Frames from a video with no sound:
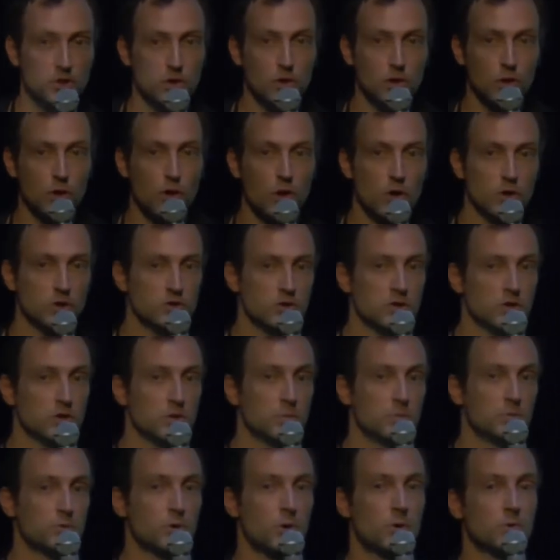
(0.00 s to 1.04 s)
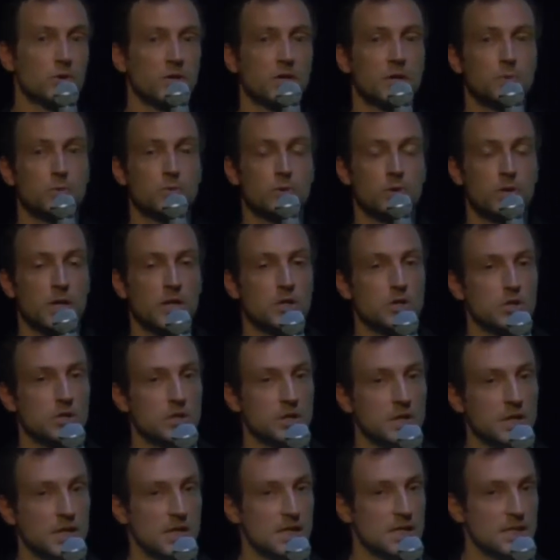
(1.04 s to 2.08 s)
long-term protein
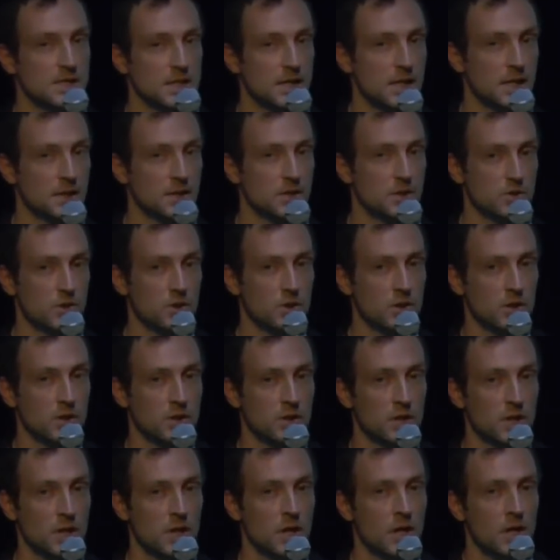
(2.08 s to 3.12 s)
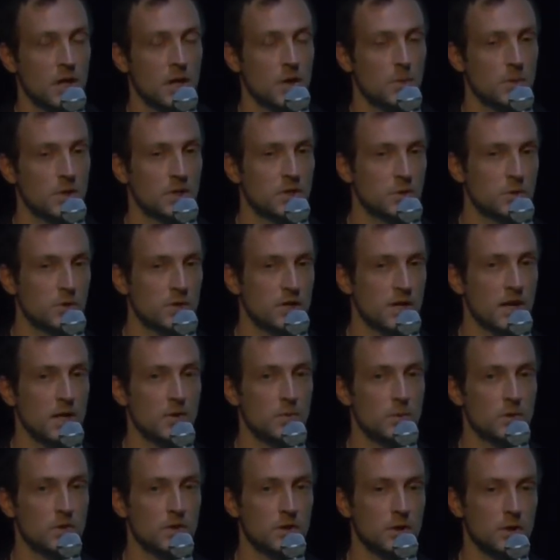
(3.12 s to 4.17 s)
production inside the joint. And we do that
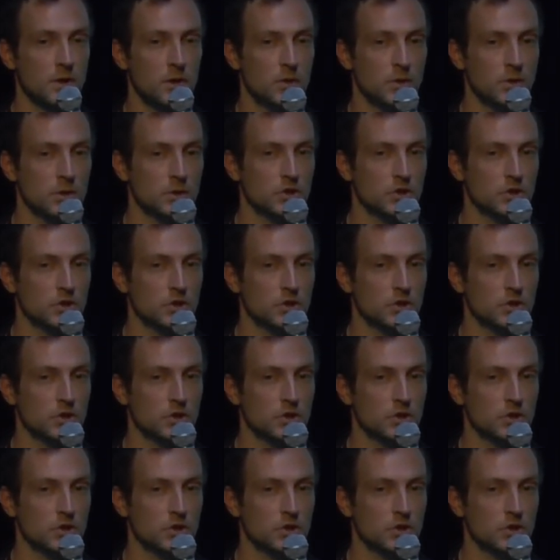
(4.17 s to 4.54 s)
with a local